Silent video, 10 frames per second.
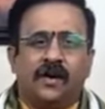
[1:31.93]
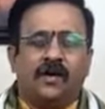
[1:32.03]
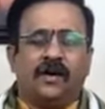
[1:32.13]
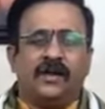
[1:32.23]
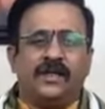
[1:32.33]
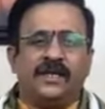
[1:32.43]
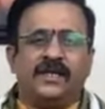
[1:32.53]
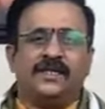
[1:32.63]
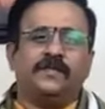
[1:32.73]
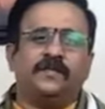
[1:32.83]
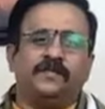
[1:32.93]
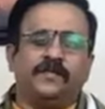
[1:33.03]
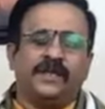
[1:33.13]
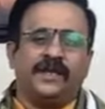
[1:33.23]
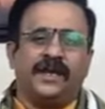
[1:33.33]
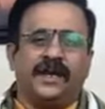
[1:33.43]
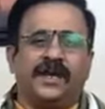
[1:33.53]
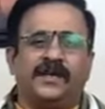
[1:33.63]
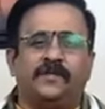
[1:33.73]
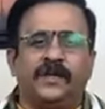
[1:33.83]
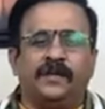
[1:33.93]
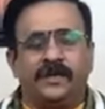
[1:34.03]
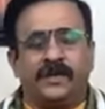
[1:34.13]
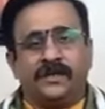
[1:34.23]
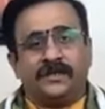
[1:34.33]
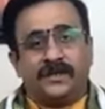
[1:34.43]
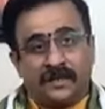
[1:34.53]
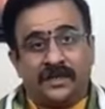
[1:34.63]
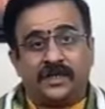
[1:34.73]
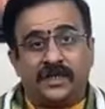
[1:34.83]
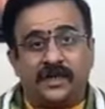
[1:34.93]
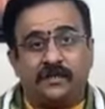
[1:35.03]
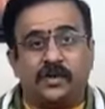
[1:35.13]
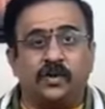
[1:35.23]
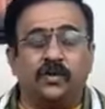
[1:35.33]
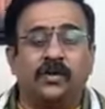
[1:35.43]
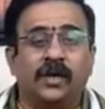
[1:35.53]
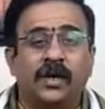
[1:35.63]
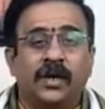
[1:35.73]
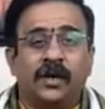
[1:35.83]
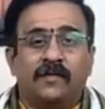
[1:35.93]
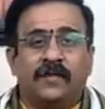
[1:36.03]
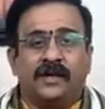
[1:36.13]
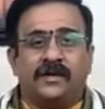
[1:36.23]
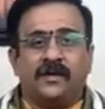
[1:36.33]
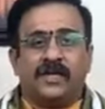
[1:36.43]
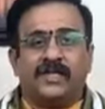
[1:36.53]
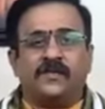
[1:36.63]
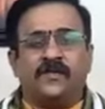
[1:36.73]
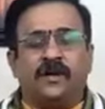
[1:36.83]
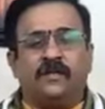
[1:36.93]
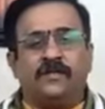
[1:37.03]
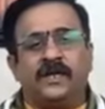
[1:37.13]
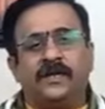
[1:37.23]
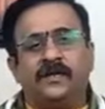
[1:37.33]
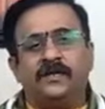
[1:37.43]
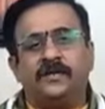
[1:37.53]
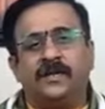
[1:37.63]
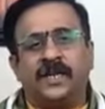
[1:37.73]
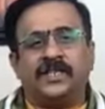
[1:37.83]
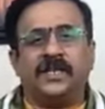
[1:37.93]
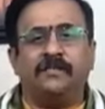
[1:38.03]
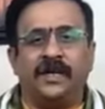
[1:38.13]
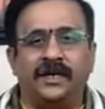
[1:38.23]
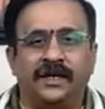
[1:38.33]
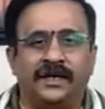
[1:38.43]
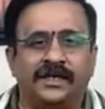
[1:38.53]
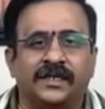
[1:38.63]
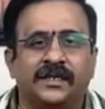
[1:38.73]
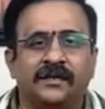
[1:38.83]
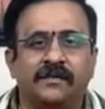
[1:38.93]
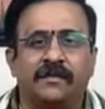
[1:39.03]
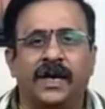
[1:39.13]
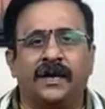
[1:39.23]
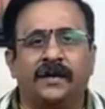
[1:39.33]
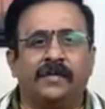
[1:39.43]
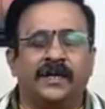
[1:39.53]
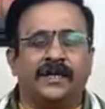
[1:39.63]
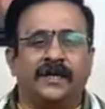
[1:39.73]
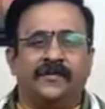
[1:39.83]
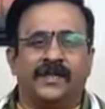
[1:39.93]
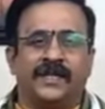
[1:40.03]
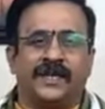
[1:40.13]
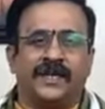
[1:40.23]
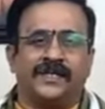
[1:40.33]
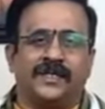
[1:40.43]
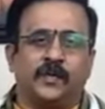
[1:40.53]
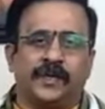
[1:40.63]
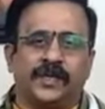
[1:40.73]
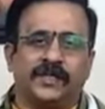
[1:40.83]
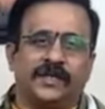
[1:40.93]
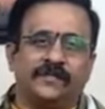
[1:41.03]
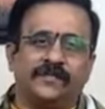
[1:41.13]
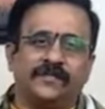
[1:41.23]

all these great people, Jagdish Chandra Basu, were transformed into nation builders by Bhagini Nivedita's inspiration.